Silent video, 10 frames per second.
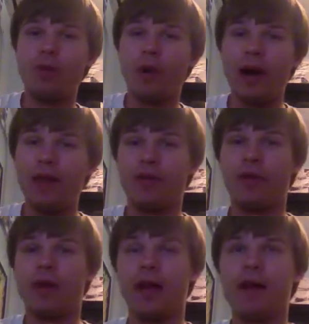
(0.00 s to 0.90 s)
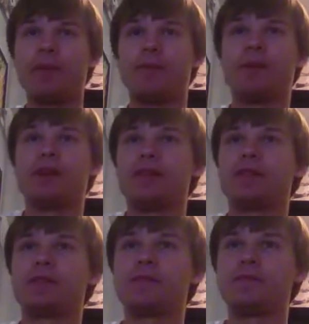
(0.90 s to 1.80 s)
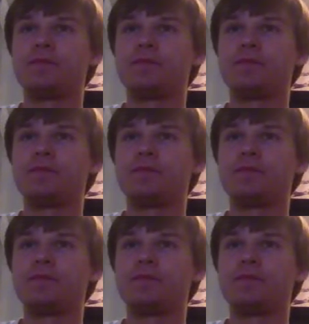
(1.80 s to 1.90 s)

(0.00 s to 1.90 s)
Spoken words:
why though that happened, because